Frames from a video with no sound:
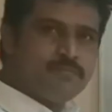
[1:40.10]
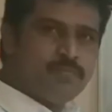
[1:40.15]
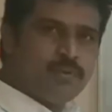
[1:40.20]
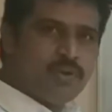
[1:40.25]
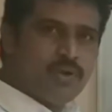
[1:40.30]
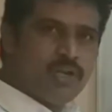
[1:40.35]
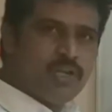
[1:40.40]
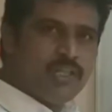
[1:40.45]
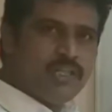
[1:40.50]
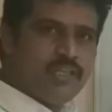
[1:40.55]

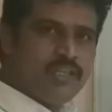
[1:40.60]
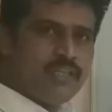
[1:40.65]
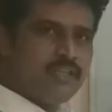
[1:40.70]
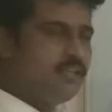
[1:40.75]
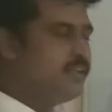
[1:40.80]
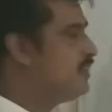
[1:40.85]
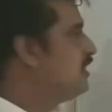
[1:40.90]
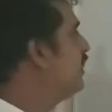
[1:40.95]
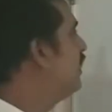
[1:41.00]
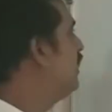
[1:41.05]
poly,
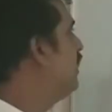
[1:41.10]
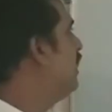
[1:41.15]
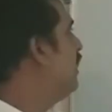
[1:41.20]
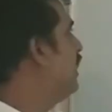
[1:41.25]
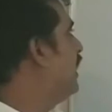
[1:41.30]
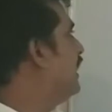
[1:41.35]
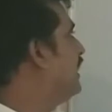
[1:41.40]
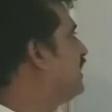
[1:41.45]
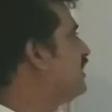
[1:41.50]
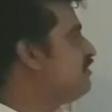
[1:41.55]

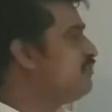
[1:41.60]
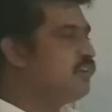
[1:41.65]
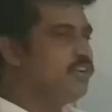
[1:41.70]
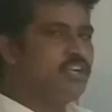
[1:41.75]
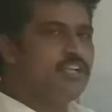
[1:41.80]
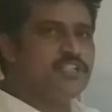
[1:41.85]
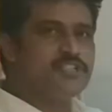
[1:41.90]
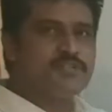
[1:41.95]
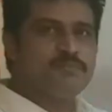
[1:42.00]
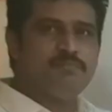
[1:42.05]
another one
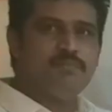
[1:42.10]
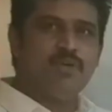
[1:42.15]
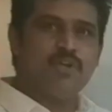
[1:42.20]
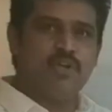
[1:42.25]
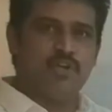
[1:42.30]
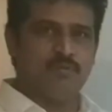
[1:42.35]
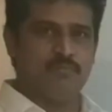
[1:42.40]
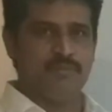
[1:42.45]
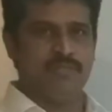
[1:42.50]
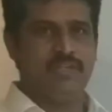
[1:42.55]
is
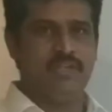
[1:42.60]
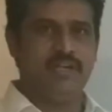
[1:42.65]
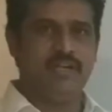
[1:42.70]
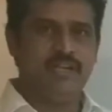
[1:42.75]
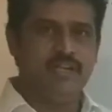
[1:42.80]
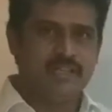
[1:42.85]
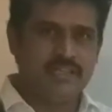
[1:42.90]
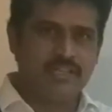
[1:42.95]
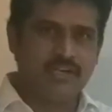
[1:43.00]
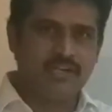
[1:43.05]
monomial.
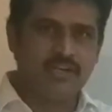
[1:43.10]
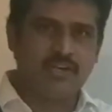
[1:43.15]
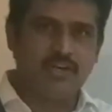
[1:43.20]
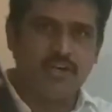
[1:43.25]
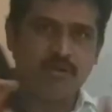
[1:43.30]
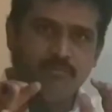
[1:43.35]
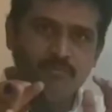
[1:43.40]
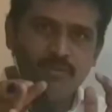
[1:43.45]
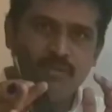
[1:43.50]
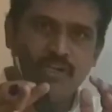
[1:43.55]
The
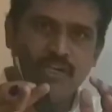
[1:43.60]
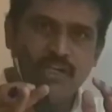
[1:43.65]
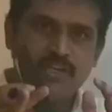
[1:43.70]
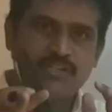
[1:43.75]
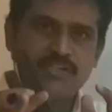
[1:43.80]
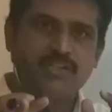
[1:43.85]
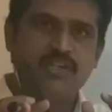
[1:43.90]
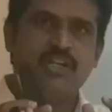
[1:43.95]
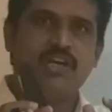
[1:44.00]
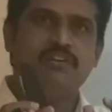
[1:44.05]

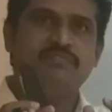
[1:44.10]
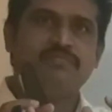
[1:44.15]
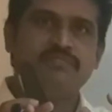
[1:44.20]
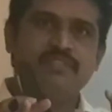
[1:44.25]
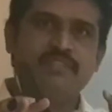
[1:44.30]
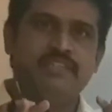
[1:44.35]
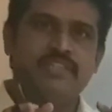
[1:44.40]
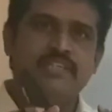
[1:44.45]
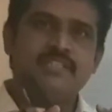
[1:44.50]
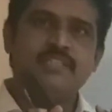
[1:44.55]
combination of
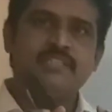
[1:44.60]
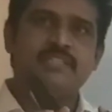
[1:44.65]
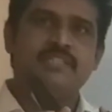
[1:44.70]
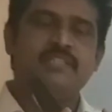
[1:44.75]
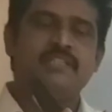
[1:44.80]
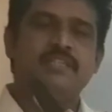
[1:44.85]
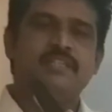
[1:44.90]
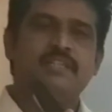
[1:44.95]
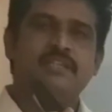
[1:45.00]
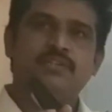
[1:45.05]
these
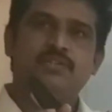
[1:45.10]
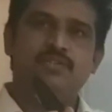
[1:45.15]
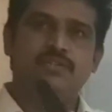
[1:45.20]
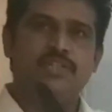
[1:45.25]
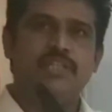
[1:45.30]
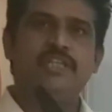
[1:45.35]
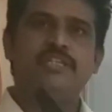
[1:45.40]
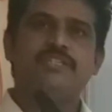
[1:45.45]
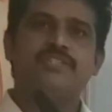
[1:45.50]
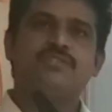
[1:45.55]

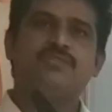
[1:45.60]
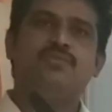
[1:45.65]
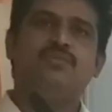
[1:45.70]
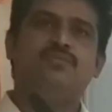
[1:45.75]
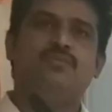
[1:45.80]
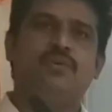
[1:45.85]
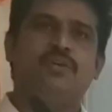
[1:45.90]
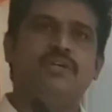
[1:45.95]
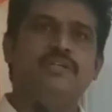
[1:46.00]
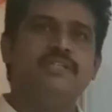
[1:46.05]
two
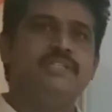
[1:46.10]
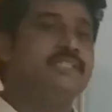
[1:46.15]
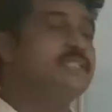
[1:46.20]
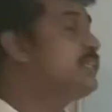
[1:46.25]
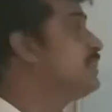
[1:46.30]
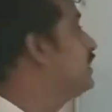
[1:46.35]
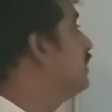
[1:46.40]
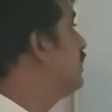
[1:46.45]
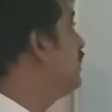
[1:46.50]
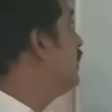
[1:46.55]

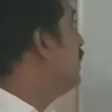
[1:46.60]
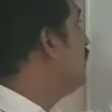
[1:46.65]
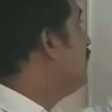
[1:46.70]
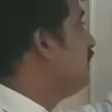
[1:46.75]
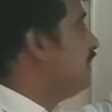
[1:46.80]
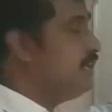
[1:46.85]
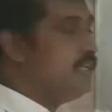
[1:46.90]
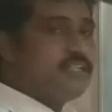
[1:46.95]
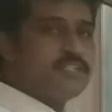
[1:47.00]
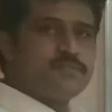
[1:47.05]
words
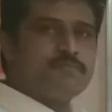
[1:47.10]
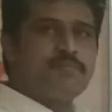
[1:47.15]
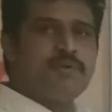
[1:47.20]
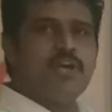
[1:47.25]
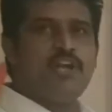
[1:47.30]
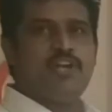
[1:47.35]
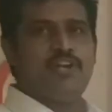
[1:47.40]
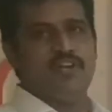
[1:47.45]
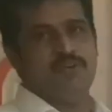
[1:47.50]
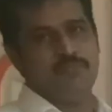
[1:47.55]
is
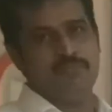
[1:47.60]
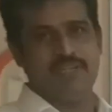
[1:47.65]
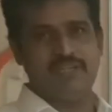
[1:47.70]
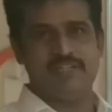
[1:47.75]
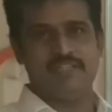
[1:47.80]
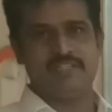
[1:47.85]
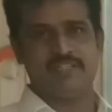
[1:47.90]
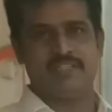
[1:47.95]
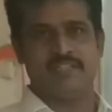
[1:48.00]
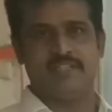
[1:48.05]

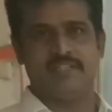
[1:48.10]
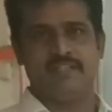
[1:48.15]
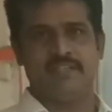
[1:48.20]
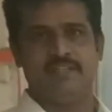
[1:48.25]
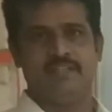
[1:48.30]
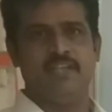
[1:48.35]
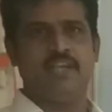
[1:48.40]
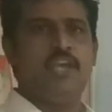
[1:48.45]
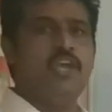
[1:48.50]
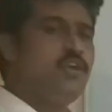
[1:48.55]
polynomials.
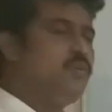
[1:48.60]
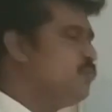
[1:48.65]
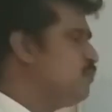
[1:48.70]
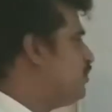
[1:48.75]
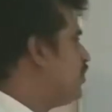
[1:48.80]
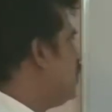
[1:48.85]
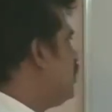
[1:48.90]
We